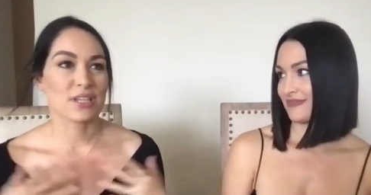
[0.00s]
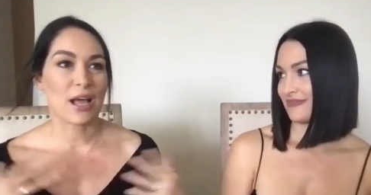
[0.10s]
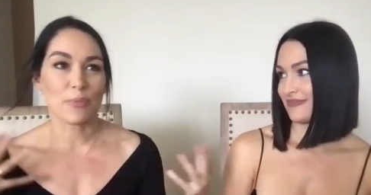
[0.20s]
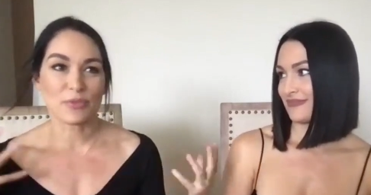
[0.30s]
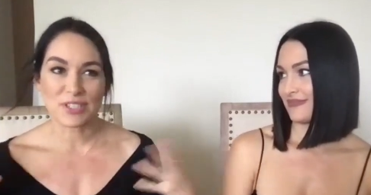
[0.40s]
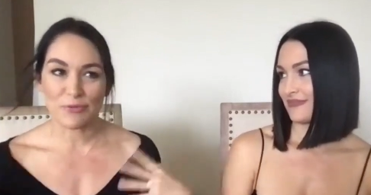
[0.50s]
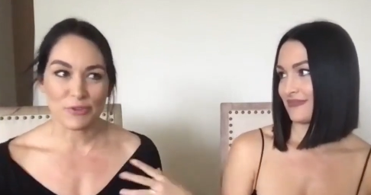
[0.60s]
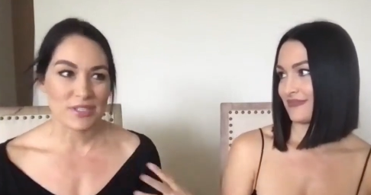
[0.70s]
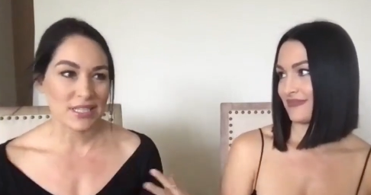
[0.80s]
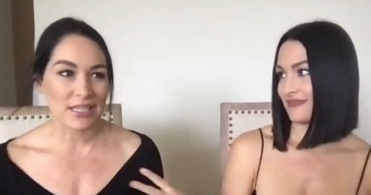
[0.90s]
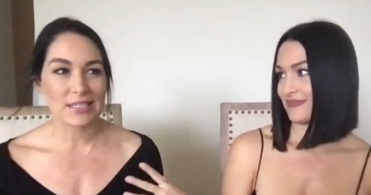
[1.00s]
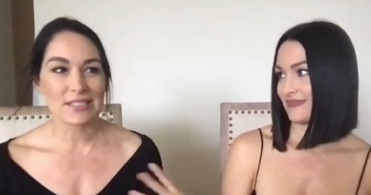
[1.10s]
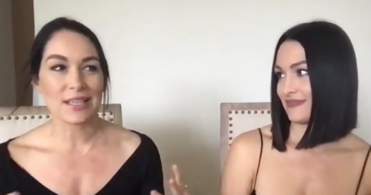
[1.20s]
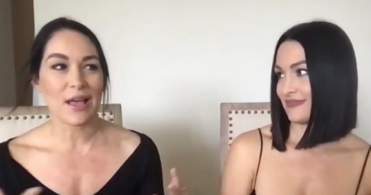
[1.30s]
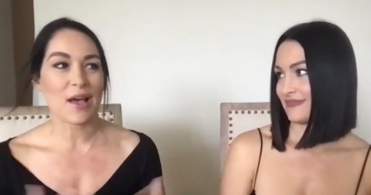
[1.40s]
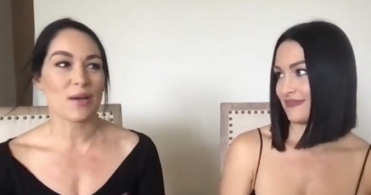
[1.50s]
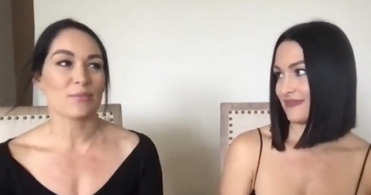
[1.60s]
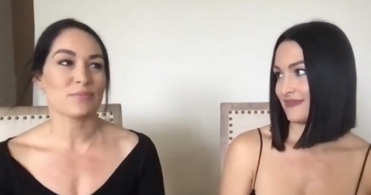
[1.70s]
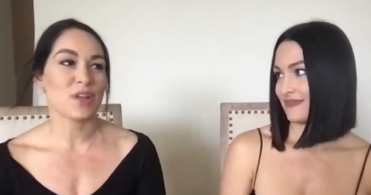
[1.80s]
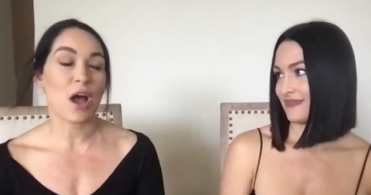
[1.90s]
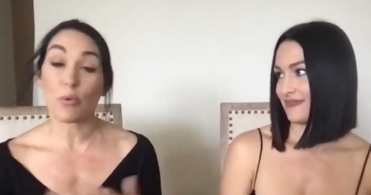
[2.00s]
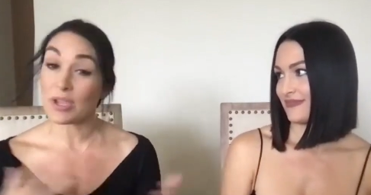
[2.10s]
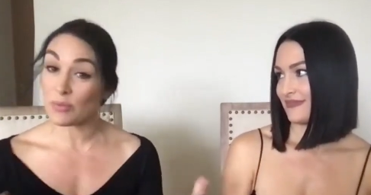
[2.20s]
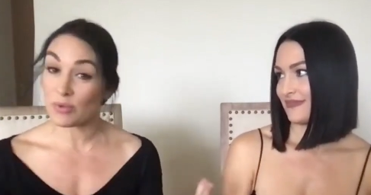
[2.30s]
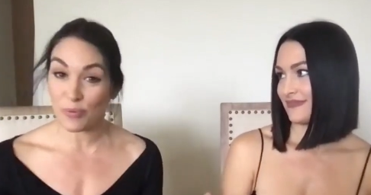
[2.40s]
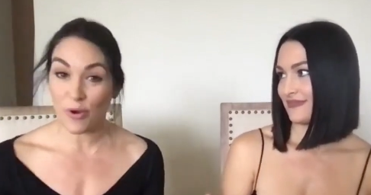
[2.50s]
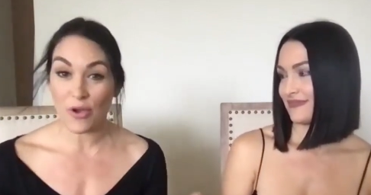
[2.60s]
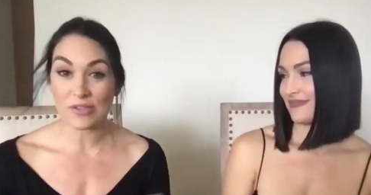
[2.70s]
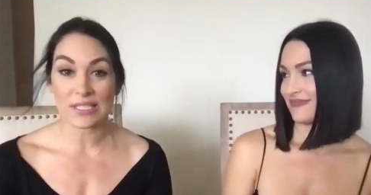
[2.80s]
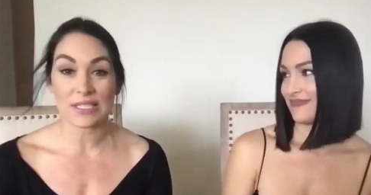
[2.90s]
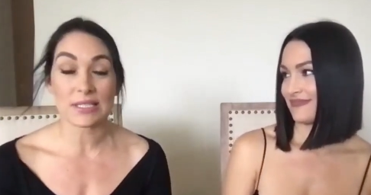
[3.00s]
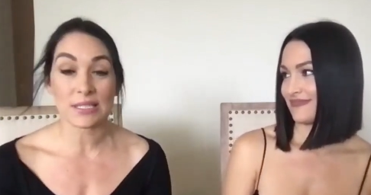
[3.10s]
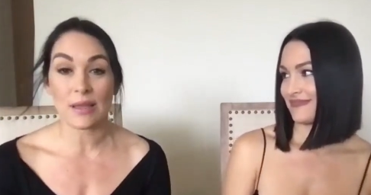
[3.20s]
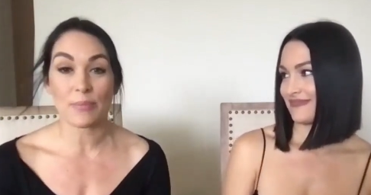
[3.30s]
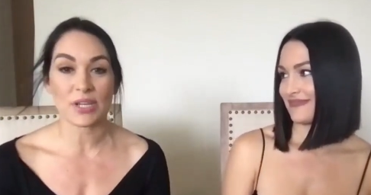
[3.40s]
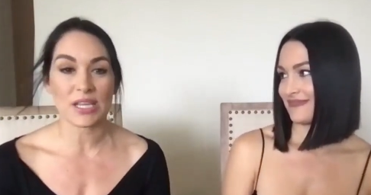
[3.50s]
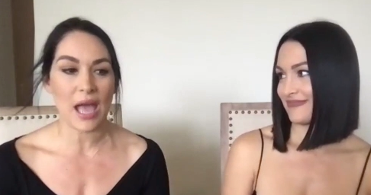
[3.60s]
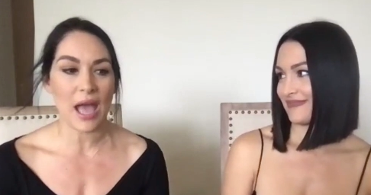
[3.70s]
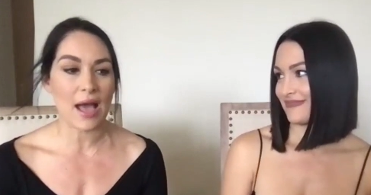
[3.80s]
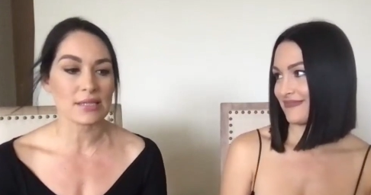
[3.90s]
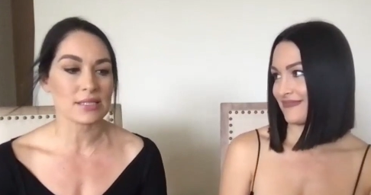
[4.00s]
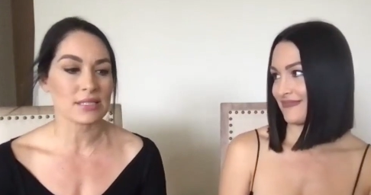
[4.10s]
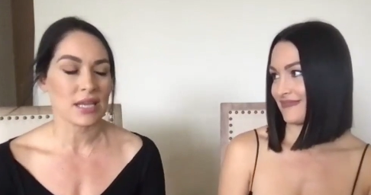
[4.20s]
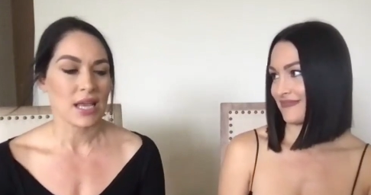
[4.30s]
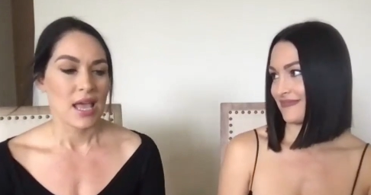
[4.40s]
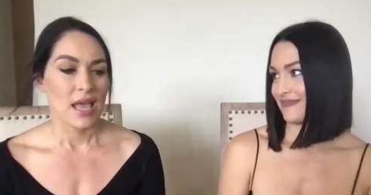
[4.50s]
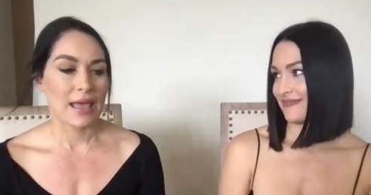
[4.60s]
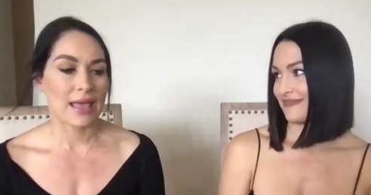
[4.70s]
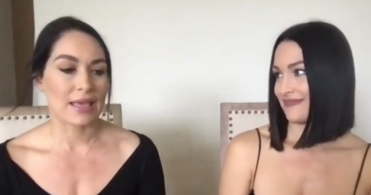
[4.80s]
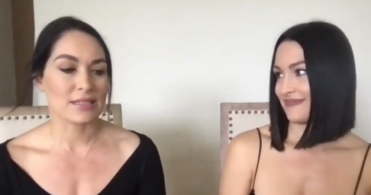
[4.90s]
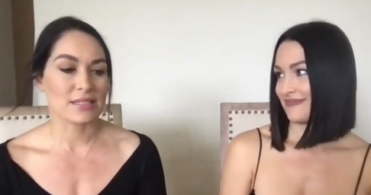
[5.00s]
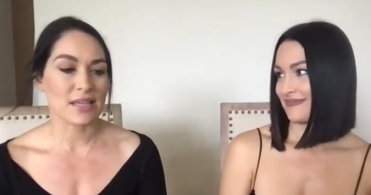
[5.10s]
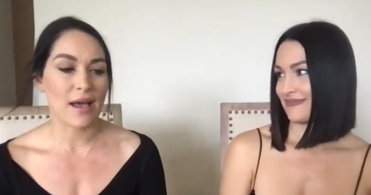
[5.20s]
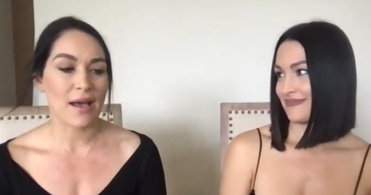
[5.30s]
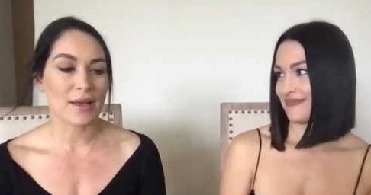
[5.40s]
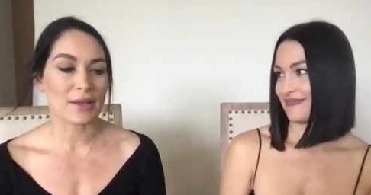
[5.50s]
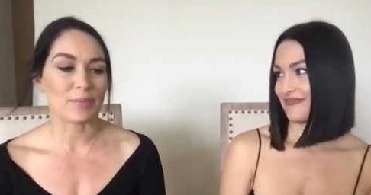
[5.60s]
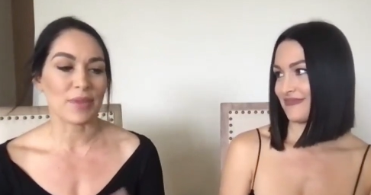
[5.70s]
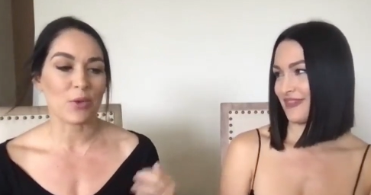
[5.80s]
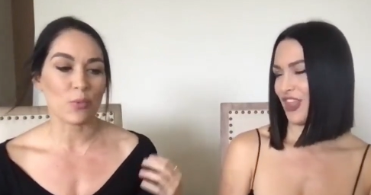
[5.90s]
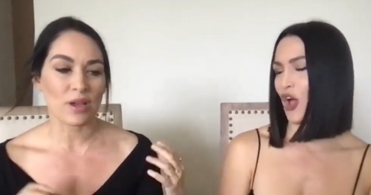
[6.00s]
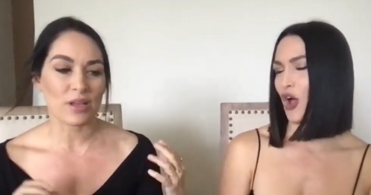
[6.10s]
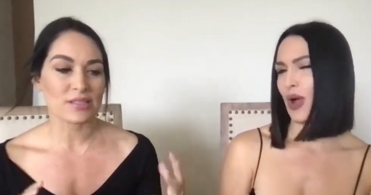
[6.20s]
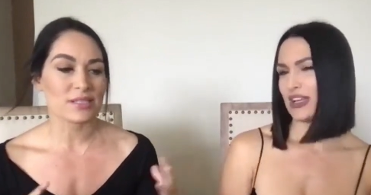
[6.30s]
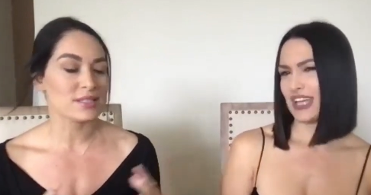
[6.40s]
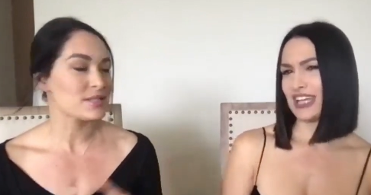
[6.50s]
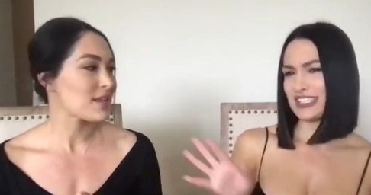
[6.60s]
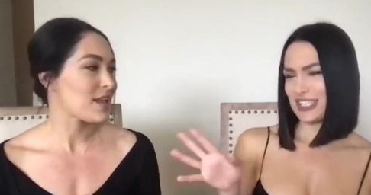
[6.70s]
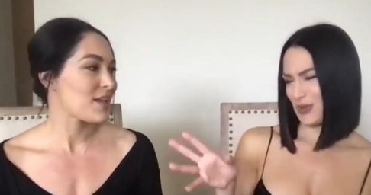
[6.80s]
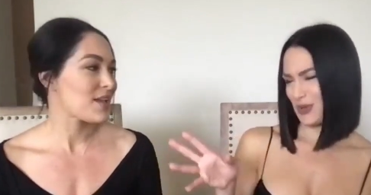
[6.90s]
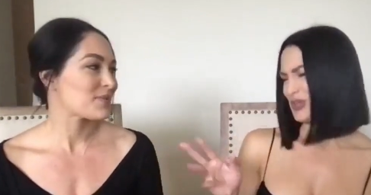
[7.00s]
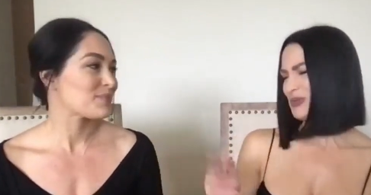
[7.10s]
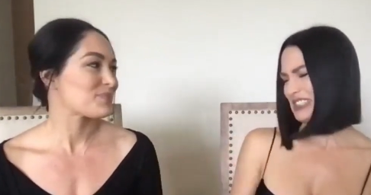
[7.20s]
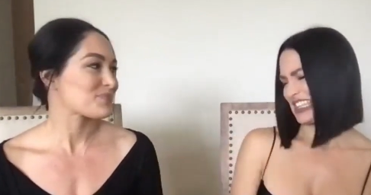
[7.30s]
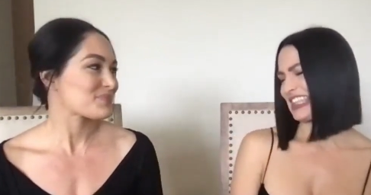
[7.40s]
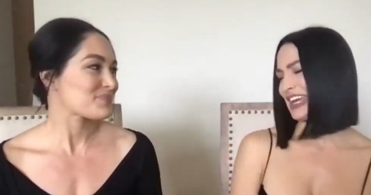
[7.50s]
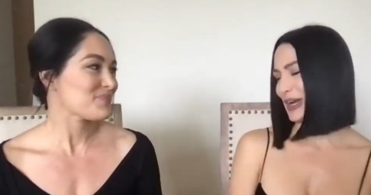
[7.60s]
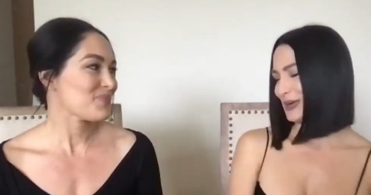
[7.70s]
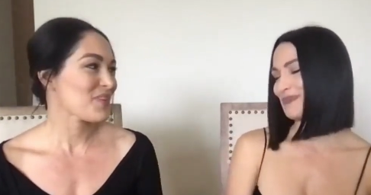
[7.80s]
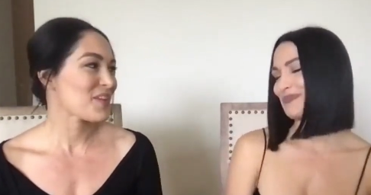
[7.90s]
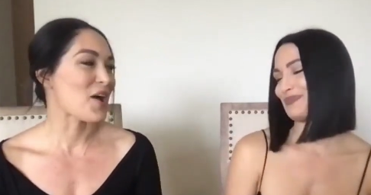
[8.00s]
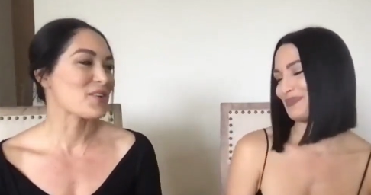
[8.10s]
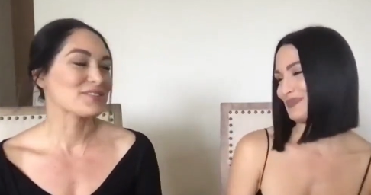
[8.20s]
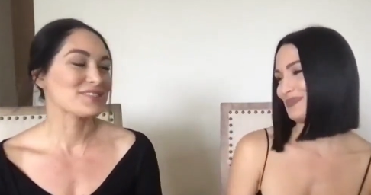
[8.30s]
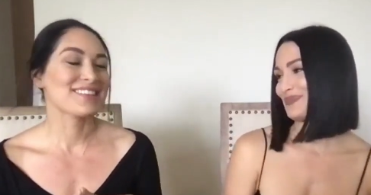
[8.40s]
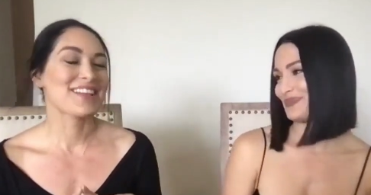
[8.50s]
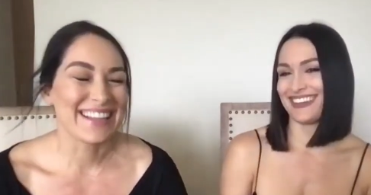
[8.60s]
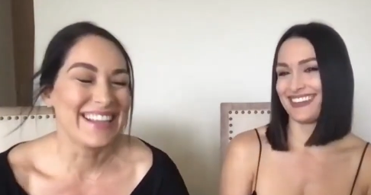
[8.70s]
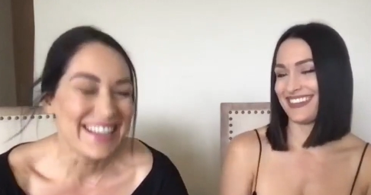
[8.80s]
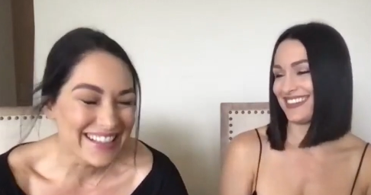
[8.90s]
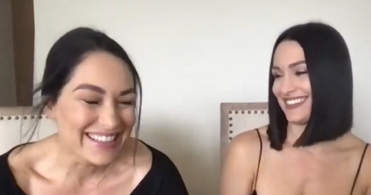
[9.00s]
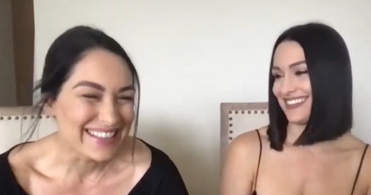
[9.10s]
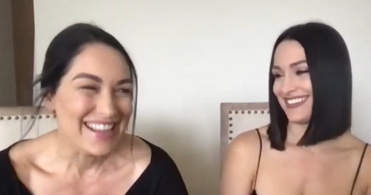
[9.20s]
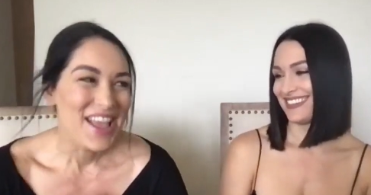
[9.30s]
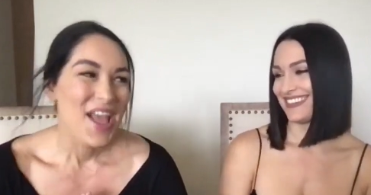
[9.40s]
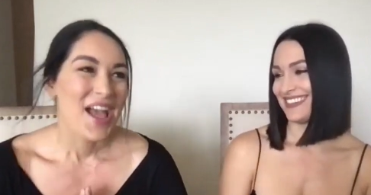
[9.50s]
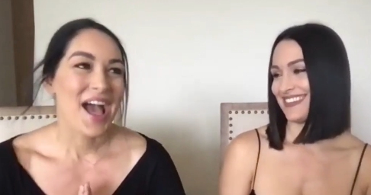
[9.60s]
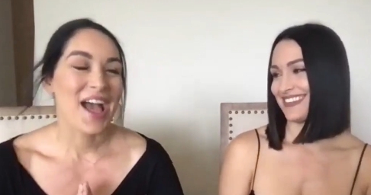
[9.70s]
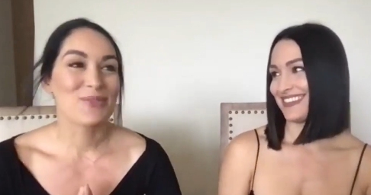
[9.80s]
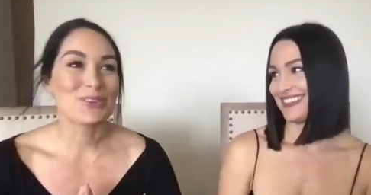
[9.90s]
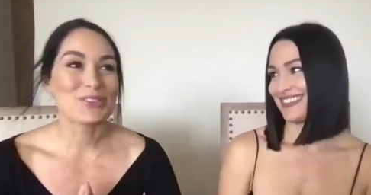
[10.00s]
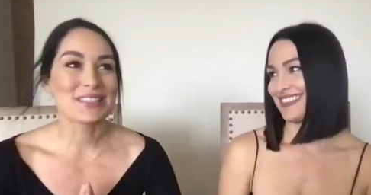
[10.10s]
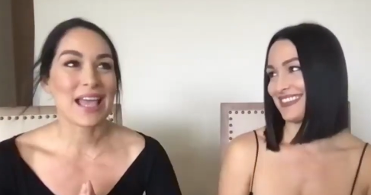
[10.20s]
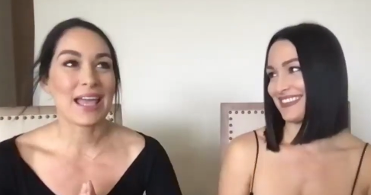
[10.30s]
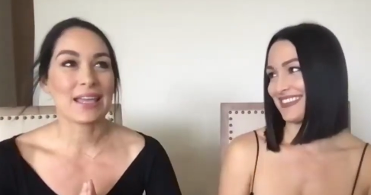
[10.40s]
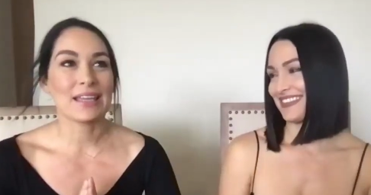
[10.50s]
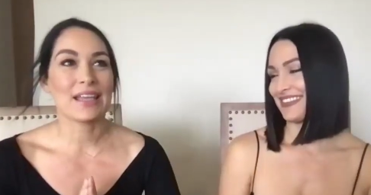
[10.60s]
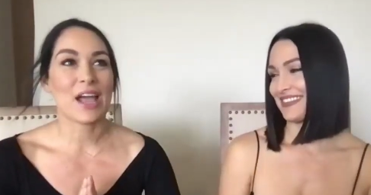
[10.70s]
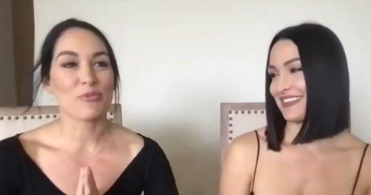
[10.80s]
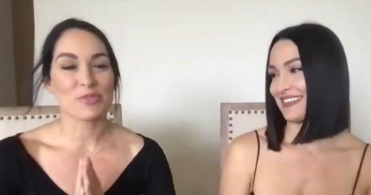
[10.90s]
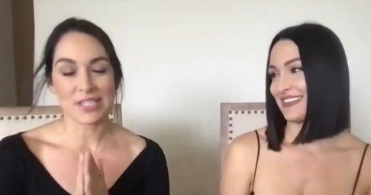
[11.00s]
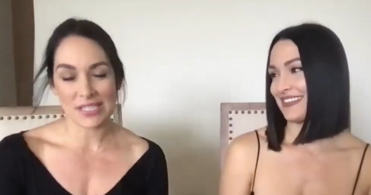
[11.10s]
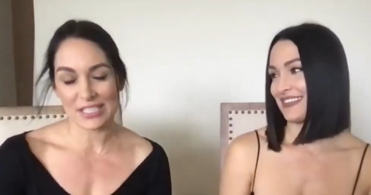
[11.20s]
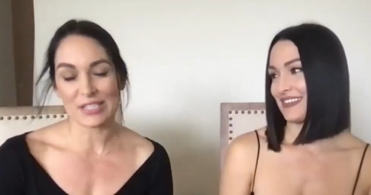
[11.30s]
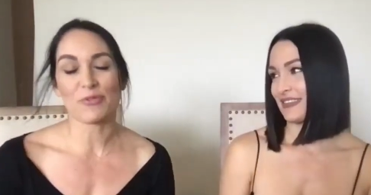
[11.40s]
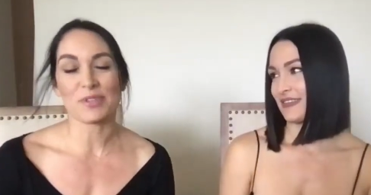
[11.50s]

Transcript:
Speaker 1: a couple differences. Not working with pros. It's a celebrity cast. And it
Speaker 2: was, I see what you did there. Yeah. Mm-hmm.
Speaker 1: I will say everyone's going to see a different